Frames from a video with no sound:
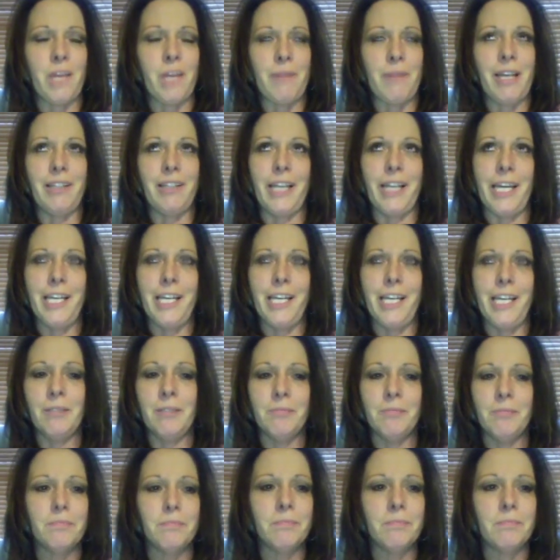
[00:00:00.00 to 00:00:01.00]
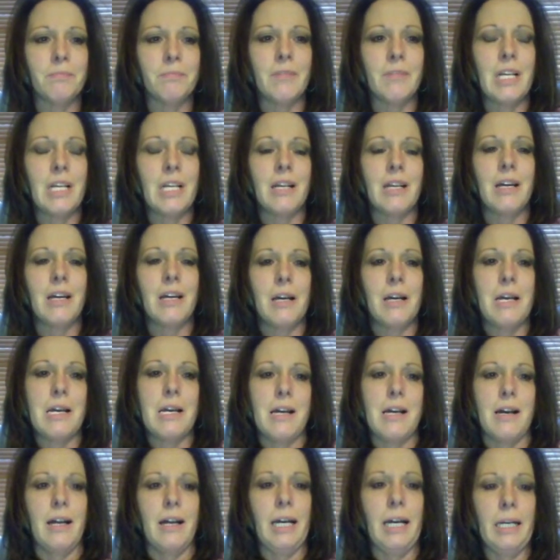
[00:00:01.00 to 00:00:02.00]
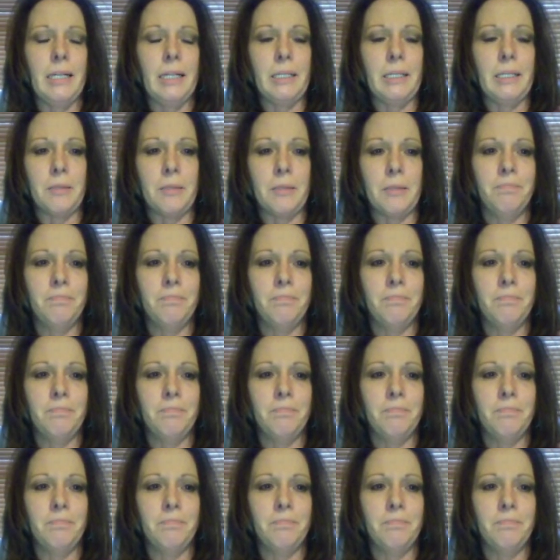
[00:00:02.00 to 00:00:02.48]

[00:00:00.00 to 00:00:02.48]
leg. Um,